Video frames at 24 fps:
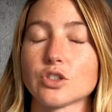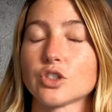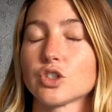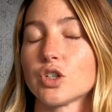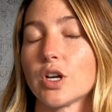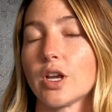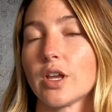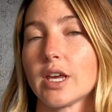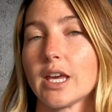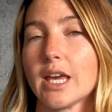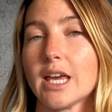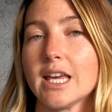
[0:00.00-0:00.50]

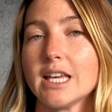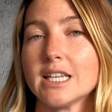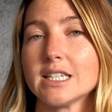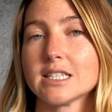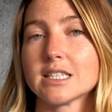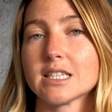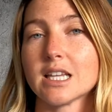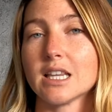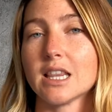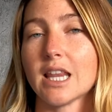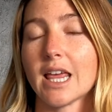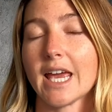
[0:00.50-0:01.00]
Australia
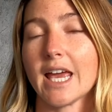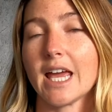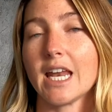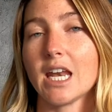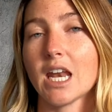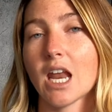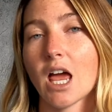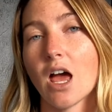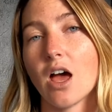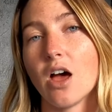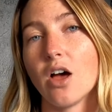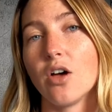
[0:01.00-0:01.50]
is the
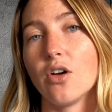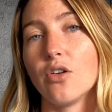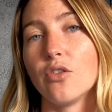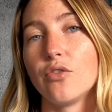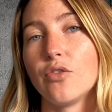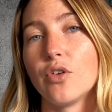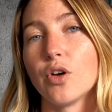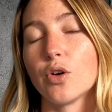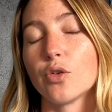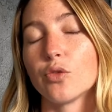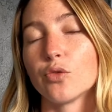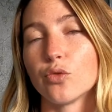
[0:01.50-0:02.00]
land
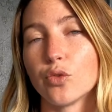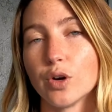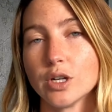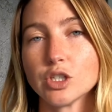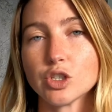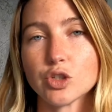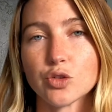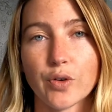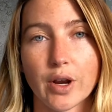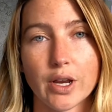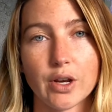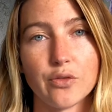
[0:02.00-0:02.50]
of
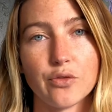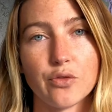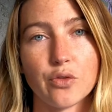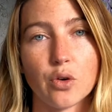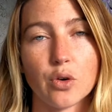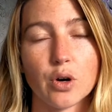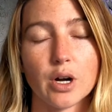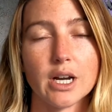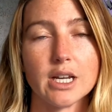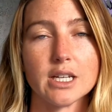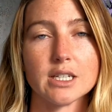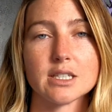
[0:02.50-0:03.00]
rich
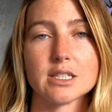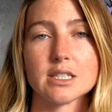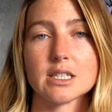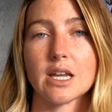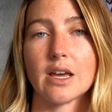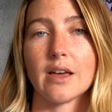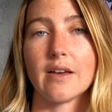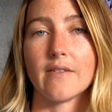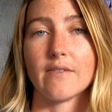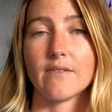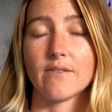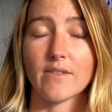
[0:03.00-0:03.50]
rainforest,
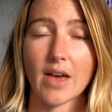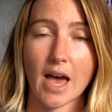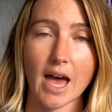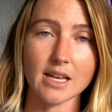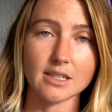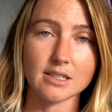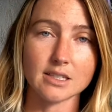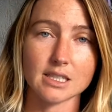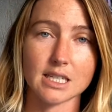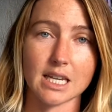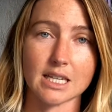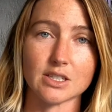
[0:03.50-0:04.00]

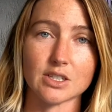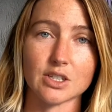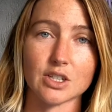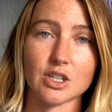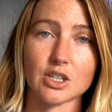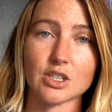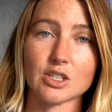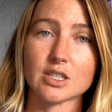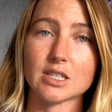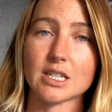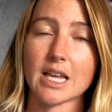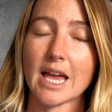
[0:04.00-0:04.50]
vast
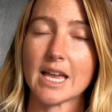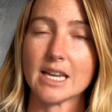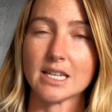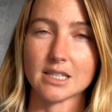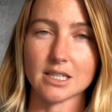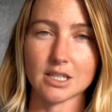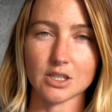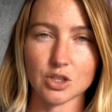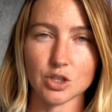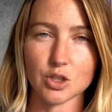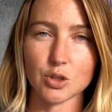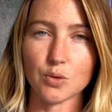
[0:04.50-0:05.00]
deserts,
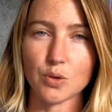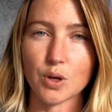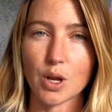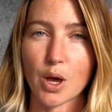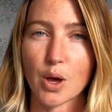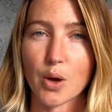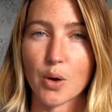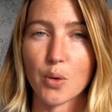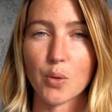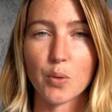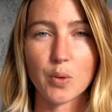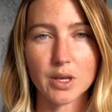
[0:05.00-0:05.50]
and did you
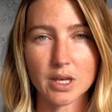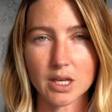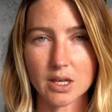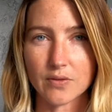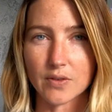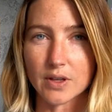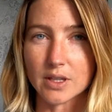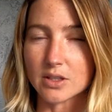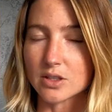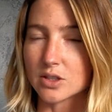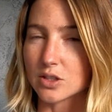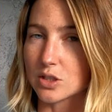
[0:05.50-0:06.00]
know,
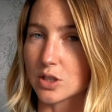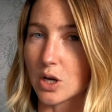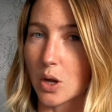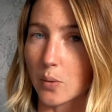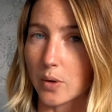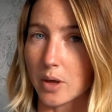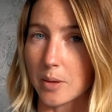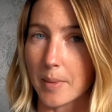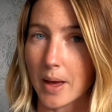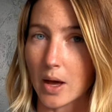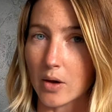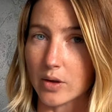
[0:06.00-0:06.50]
even
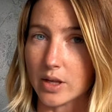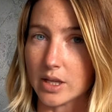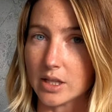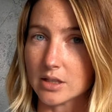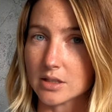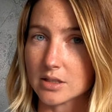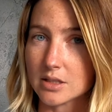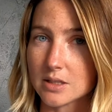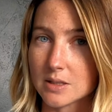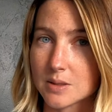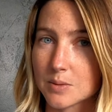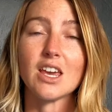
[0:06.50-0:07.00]
snowy
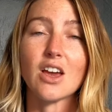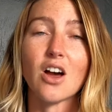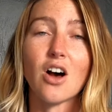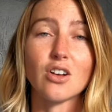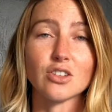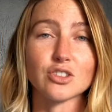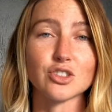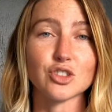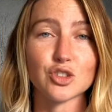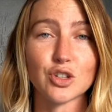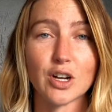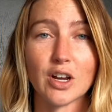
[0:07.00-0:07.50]
mountains? The
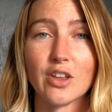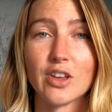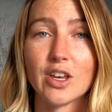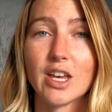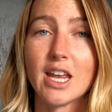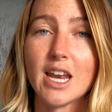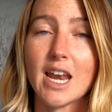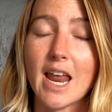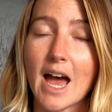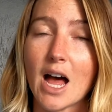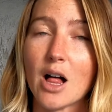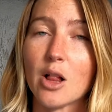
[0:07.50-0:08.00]

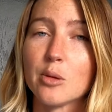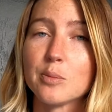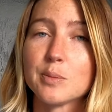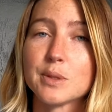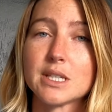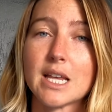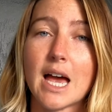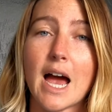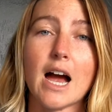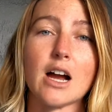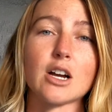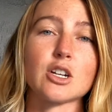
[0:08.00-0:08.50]
Australian
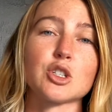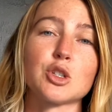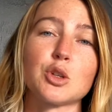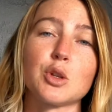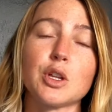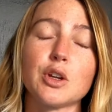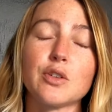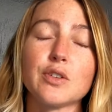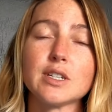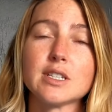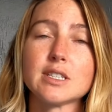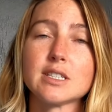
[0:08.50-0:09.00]
Alps
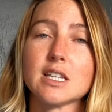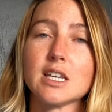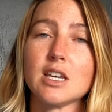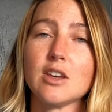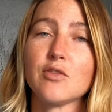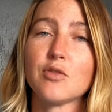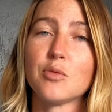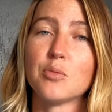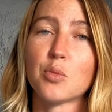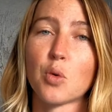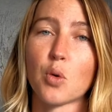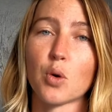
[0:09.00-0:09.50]
actually
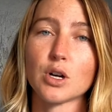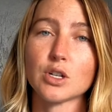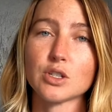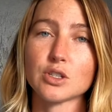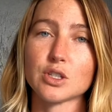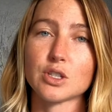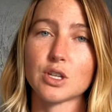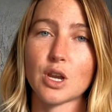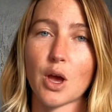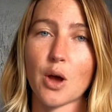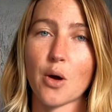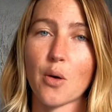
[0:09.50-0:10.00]
receive more
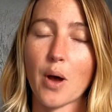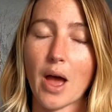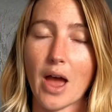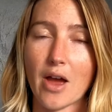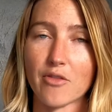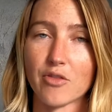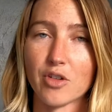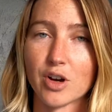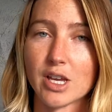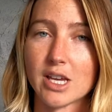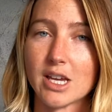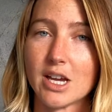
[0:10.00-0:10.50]
snow
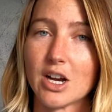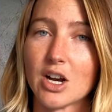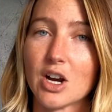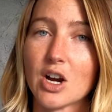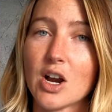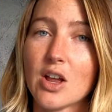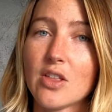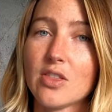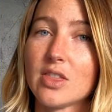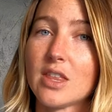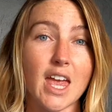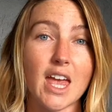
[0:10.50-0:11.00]
every
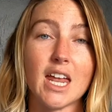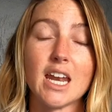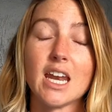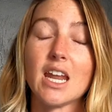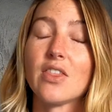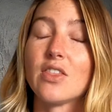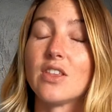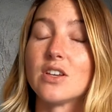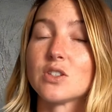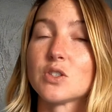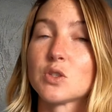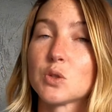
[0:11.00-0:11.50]
year than
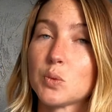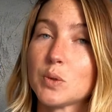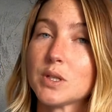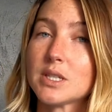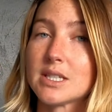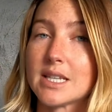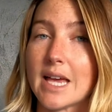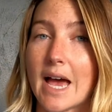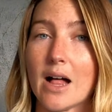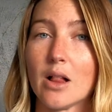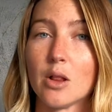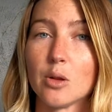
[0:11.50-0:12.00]
the
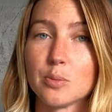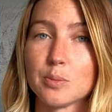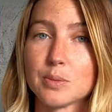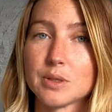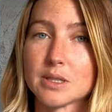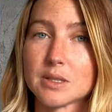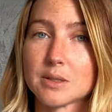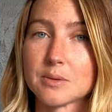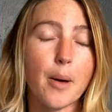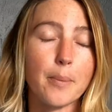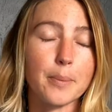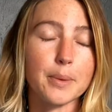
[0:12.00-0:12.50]
Swiss
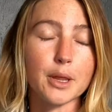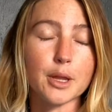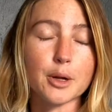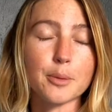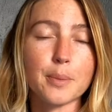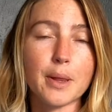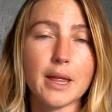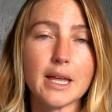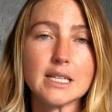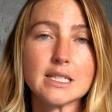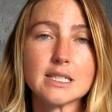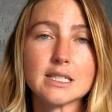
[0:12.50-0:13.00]
Alps. A
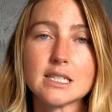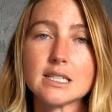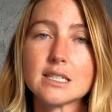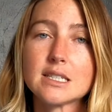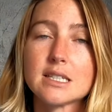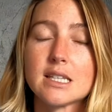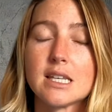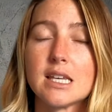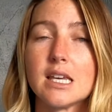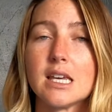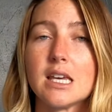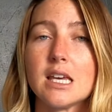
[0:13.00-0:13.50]
popular place to
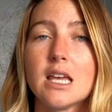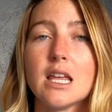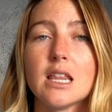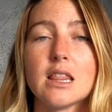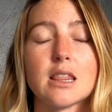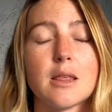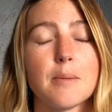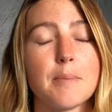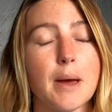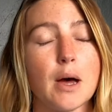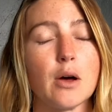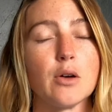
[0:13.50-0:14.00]
ski,
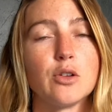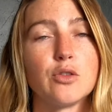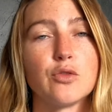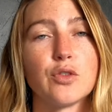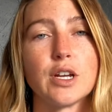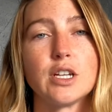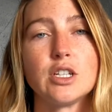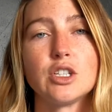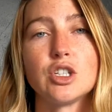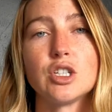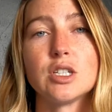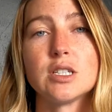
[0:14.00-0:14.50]
the mountain
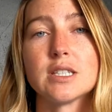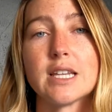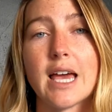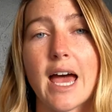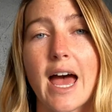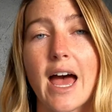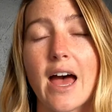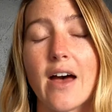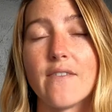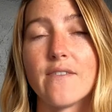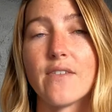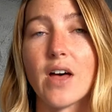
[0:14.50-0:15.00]
ranges
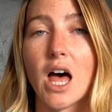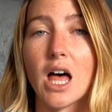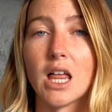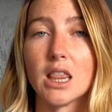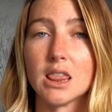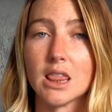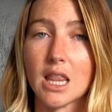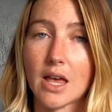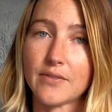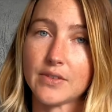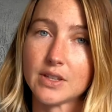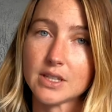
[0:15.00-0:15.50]
have
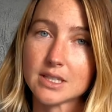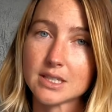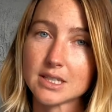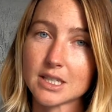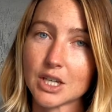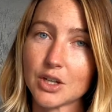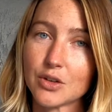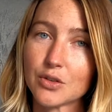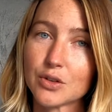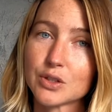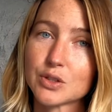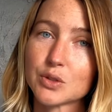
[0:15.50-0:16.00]
11
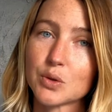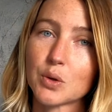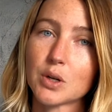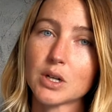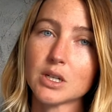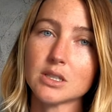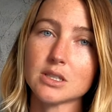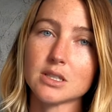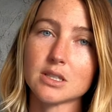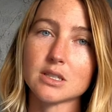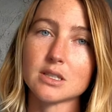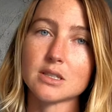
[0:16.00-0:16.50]
ski
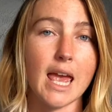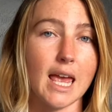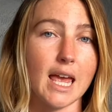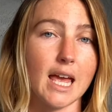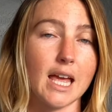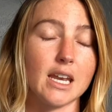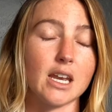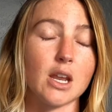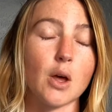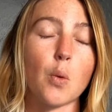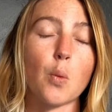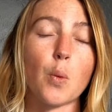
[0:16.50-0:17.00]
resorts
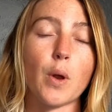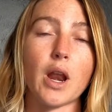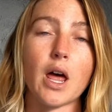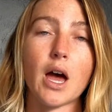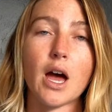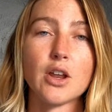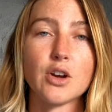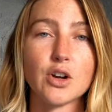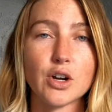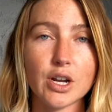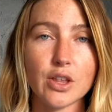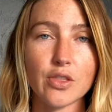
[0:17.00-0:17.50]
and
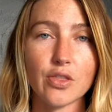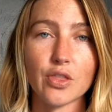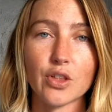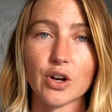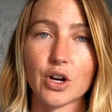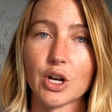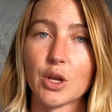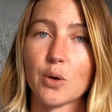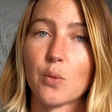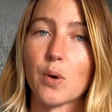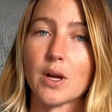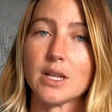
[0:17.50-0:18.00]

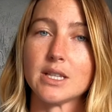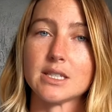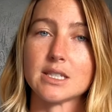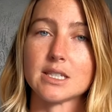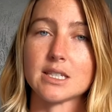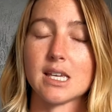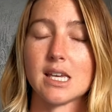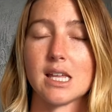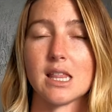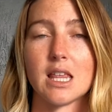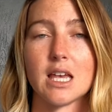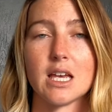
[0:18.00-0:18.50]
131
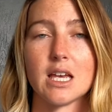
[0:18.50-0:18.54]
ski